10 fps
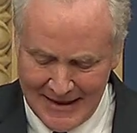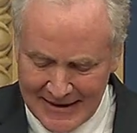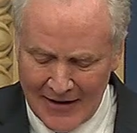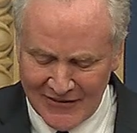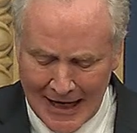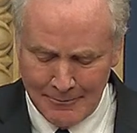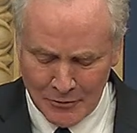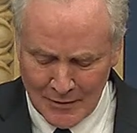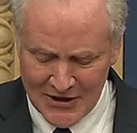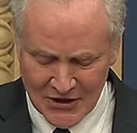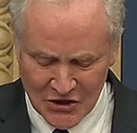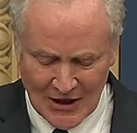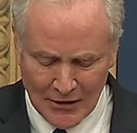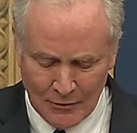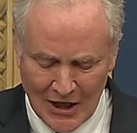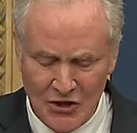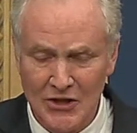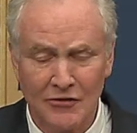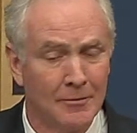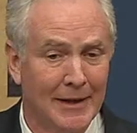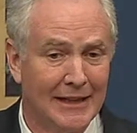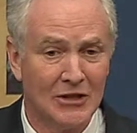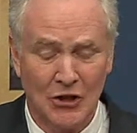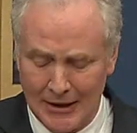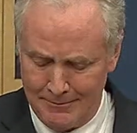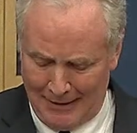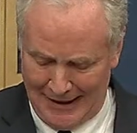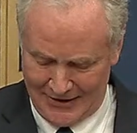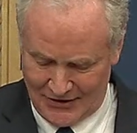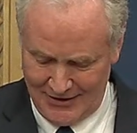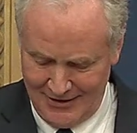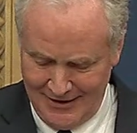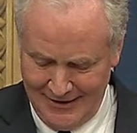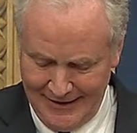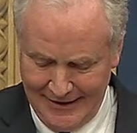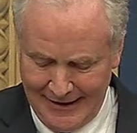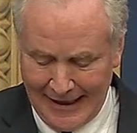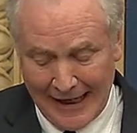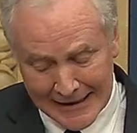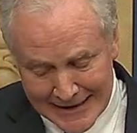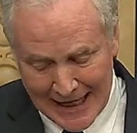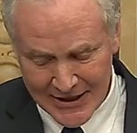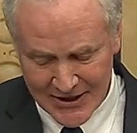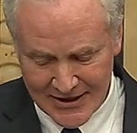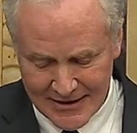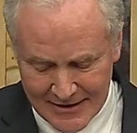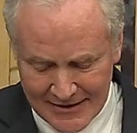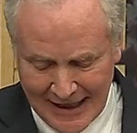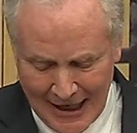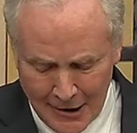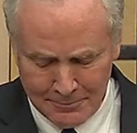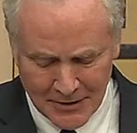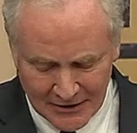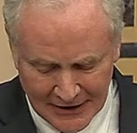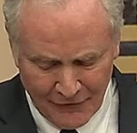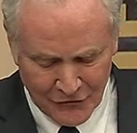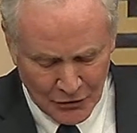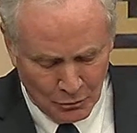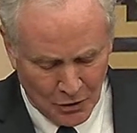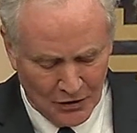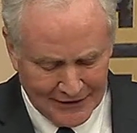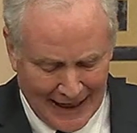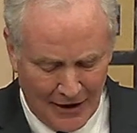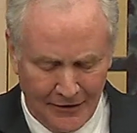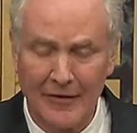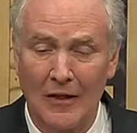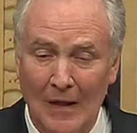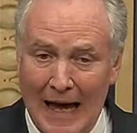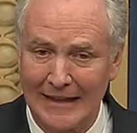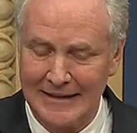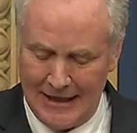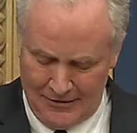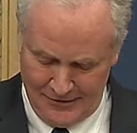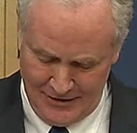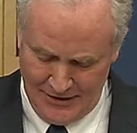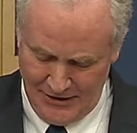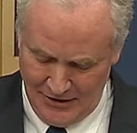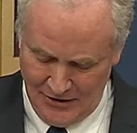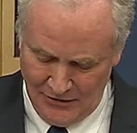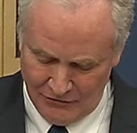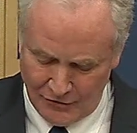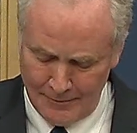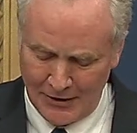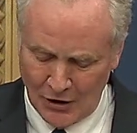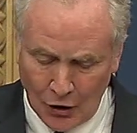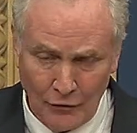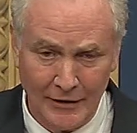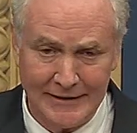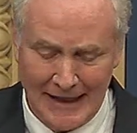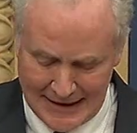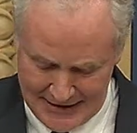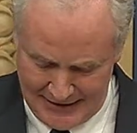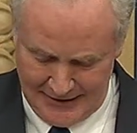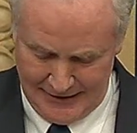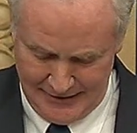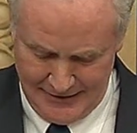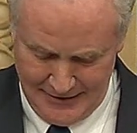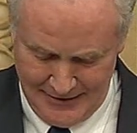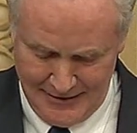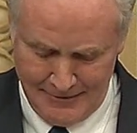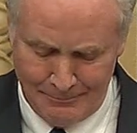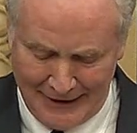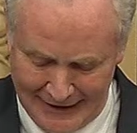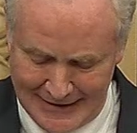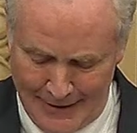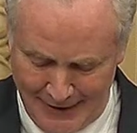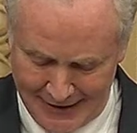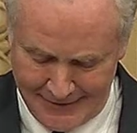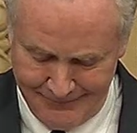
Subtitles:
They've kept recent generations from getting chickenpox. And yes, they helped lift the world out of the lockdown from the COVID-19 pandemic.